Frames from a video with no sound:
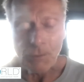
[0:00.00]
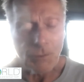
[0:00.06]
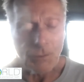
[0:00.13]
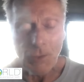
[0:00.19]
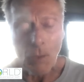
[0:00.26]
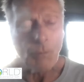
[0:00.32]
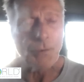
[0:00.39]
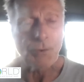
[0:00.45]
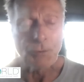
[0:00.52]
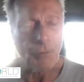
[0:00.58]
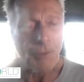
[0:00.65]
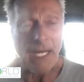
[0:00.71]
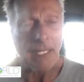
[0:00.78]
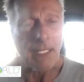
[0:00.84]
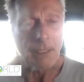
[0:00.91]
don't
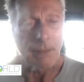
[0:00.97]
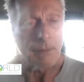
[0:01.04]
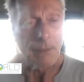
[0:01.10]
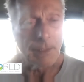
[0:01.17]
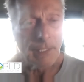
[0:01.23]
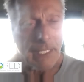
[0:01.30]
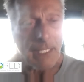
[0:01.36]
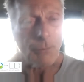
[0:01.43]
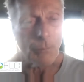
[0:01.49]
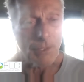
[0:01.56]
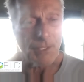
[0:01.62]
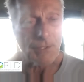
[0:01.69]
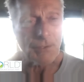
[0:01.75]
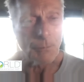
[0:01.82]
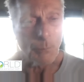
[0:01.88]
drink
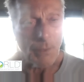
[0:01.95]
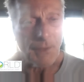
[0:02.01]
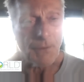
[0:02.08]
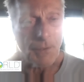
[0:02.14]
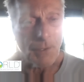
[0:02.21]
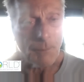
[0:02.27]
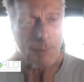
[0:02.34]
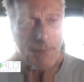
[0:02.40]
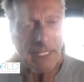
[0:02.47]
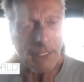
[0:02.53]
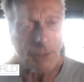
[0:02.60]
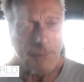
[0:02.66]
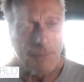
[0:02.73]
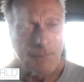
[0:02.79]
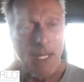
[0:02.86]
liquids with your
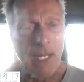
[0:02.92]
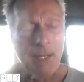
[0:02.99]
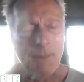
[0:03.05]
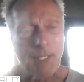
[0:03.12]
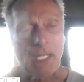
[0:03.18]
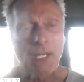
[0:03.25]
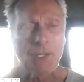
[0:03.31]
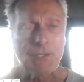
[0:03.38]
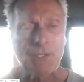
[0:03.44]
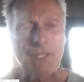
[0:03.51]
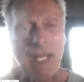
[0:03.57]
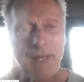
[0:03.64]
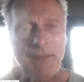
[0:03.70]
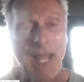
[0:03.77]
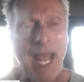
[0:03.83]
meal, because
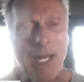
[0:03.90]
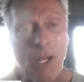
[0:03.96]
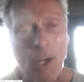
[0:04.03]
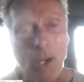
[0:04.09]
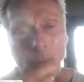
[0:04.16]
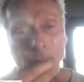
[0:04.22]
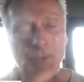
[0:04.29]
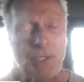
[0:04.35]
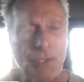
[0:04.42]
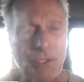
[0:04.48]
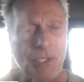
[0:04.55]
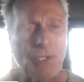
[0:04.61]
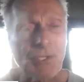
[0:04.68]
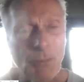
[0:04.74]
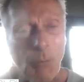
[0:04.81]
then that helps you
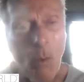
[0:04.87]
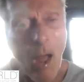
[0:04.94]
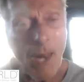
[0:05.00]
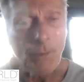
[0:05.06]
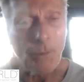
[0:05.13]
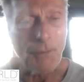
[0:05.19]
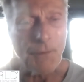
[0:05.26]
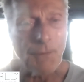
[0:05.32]
just swallow the